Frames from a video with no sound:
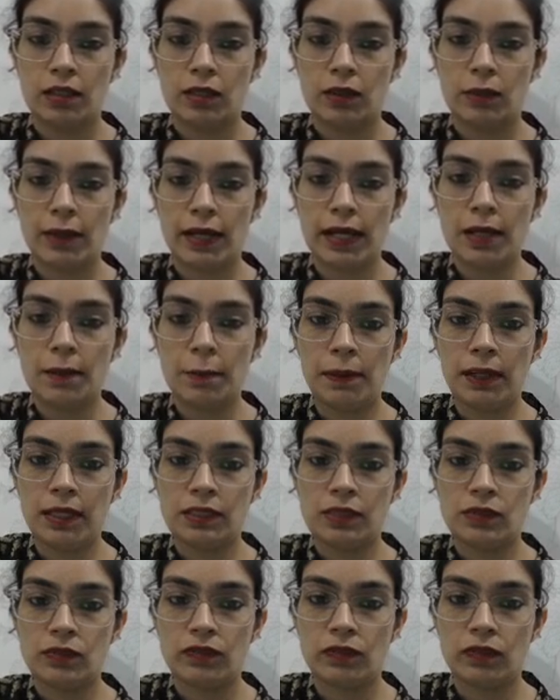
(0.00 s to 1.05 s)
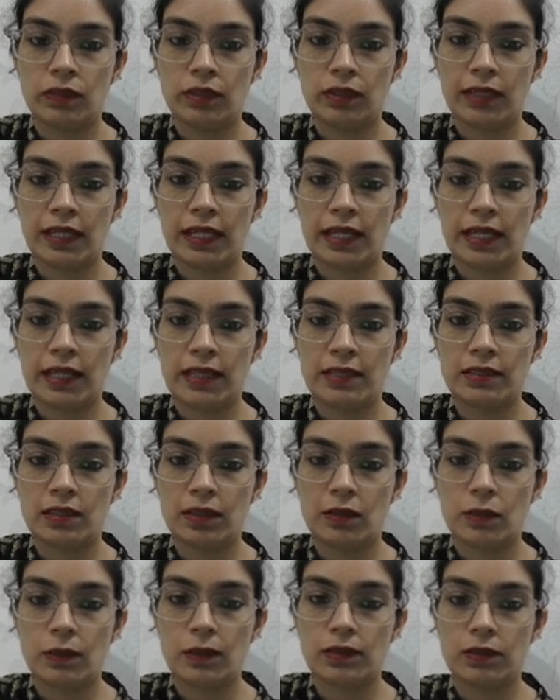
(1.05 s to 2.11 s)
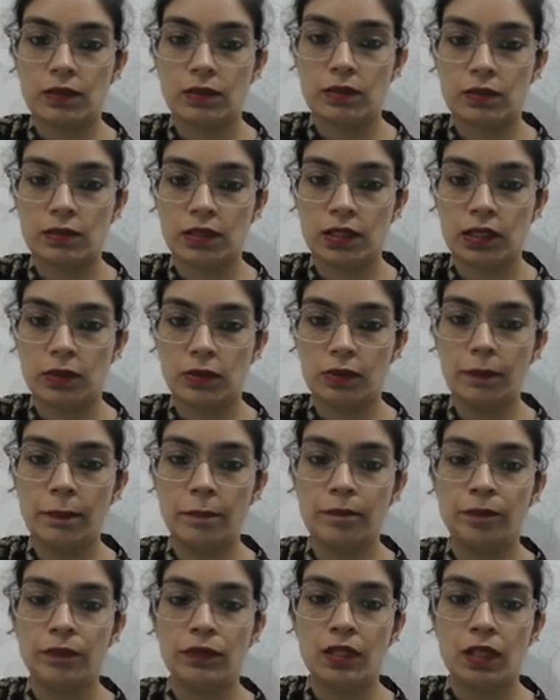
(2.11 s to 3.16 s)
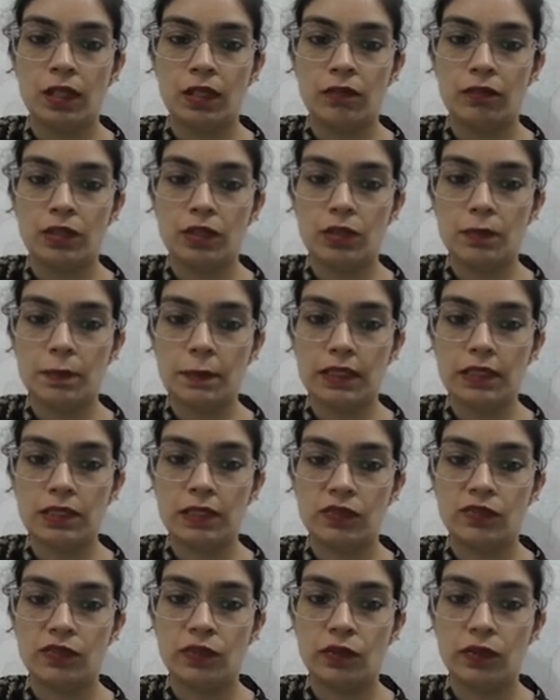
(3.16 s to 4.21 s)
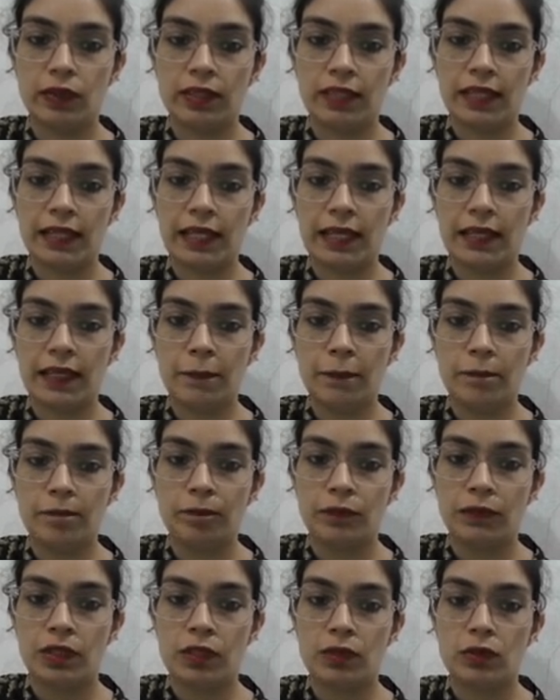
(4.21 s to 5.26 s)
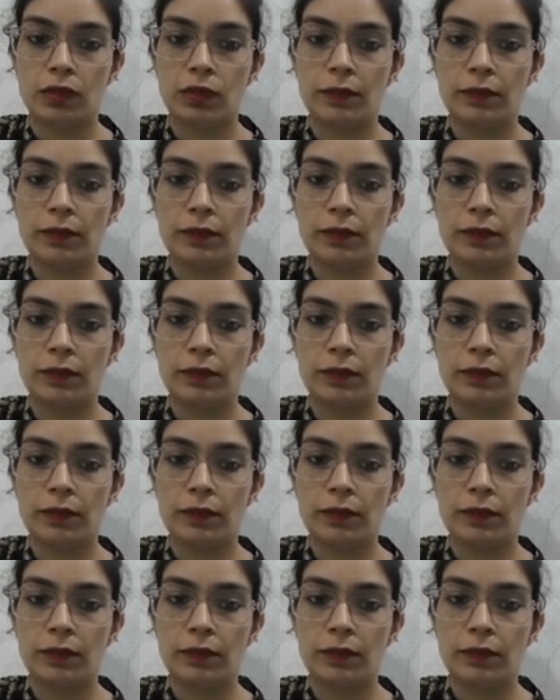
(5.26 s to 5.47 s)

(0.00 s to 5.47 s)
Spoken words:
12 plus 4k is equals to 0, which means 4k. So